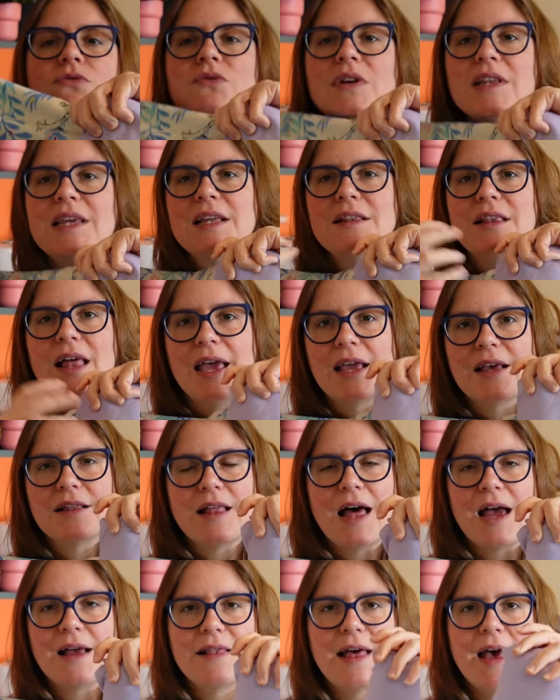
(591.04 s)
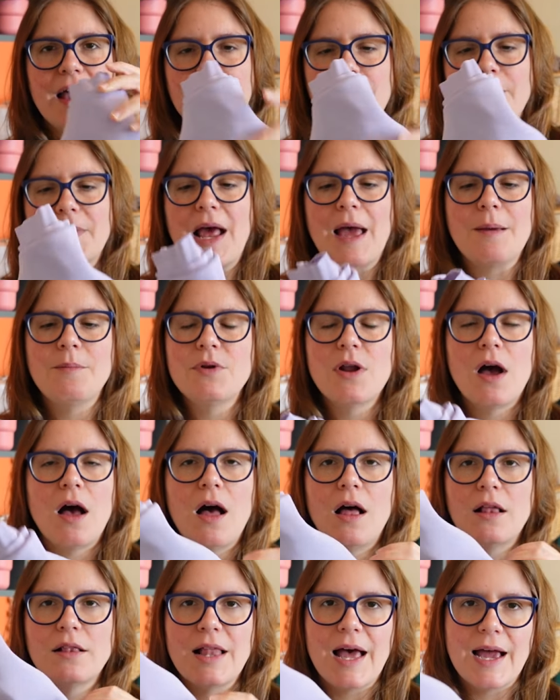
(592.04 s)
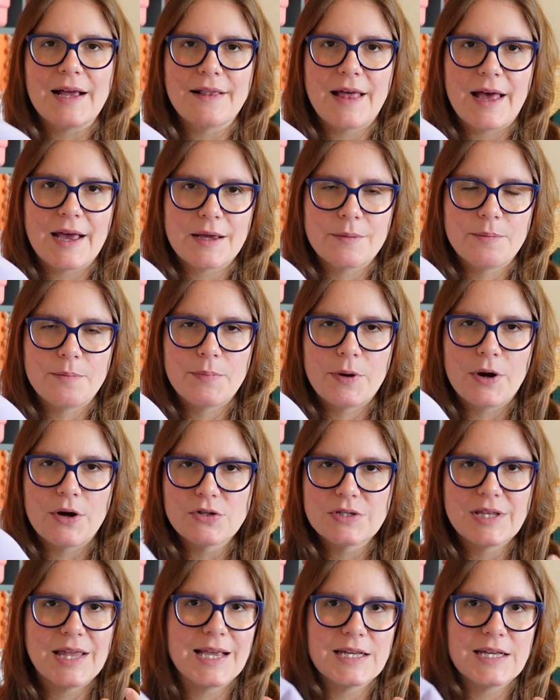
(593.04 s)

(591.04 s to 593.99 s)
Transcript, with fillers: really like lilac, but I'm not a lilac person.